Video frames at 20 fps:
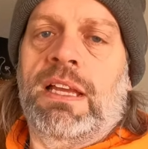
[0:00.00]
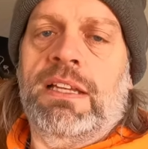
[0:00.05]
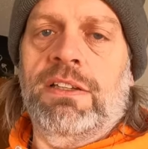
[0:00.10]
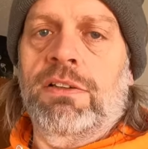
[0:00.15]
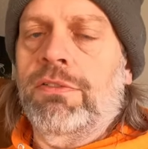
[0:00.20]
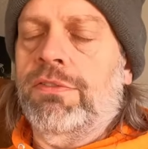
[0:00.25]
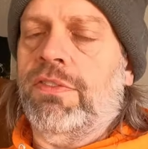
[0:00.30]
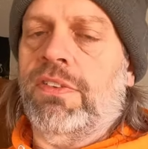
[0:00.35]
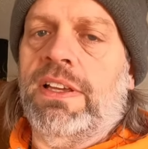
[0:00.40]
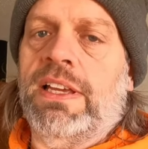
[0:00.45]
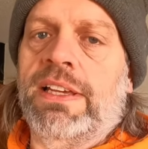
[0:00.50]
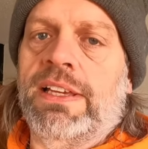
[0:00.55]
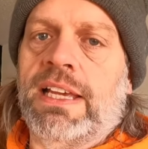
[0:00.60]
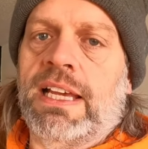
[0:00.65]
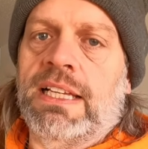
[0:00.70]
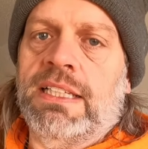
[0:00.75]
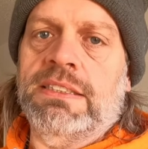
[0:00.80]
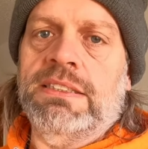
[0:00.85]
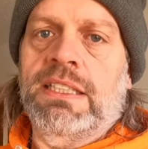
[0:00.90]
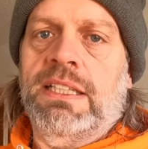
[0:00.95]
And don't forget,
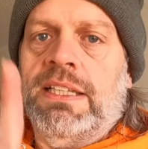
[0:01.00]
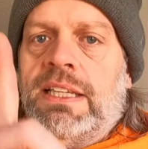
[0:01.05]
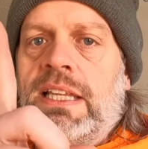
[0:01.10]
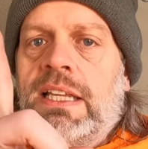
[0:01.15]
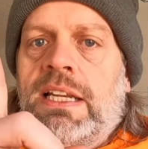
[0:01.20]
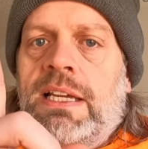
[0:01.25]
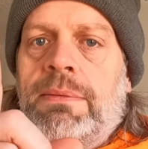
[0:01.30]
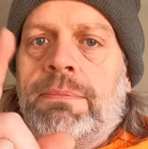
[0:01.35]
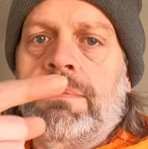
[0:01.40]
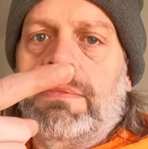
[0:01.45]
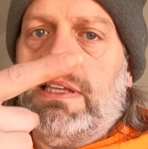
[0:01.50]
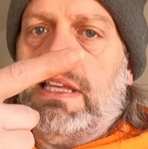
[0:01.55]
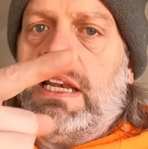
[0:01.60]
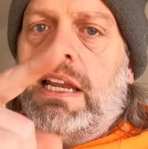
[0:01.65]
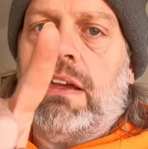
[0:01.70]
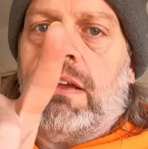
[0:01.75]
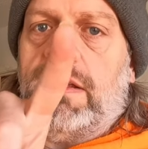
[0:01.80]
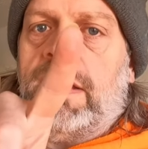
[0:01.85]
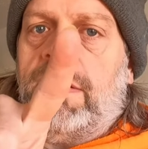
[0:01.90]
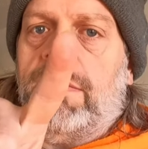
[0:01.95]
guys, get up, get
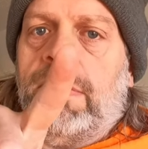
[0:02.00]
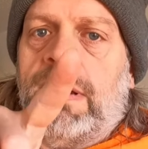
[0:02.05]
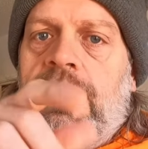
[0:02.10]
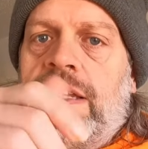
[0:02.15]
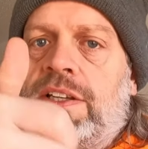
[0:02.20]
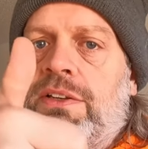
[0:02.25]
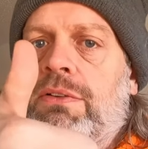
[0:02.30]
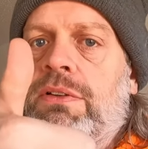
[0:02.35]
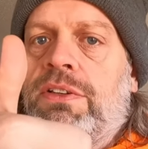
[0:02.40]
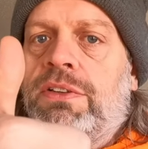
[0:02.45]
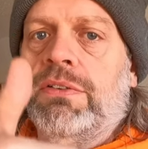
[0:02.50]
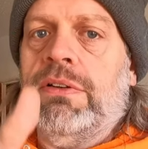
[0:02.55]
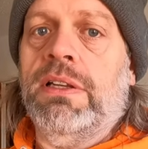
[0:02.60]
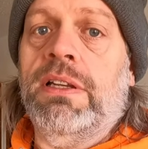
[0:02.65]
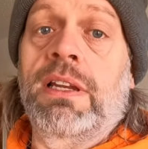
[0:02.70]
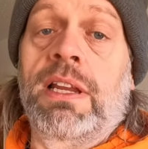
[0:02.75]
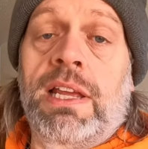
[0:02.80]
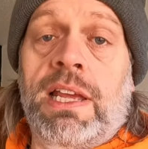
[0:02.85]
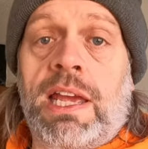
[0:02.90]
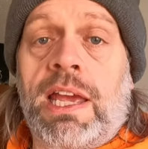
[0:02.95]
out, get rad, do it to it.
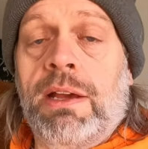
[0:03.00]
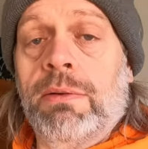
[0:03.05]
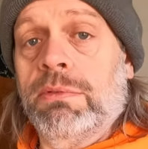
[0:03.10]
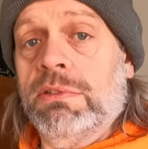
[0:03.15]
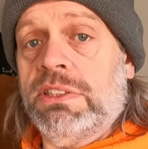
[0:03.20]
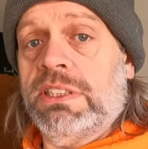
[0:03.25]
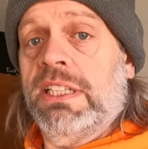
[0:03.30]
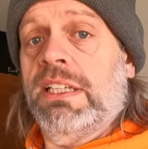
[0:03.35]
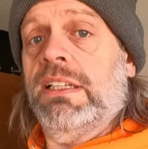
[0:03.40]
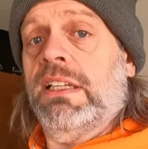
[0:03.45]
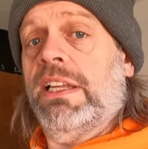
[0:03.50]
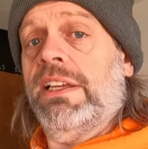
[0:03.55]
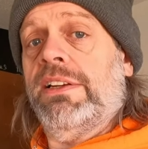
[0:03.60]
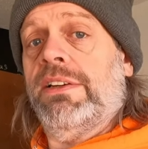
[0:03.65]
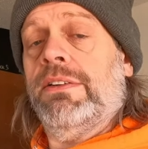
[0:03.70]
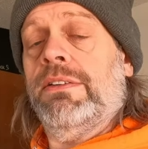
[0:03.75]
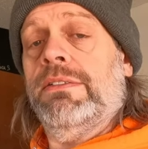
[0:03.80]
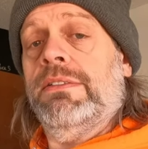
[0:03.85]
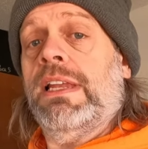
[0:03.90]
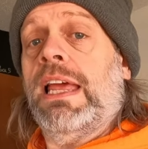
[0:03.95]
And we'll see you
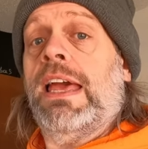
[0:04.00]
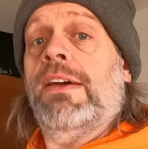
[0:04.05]
later.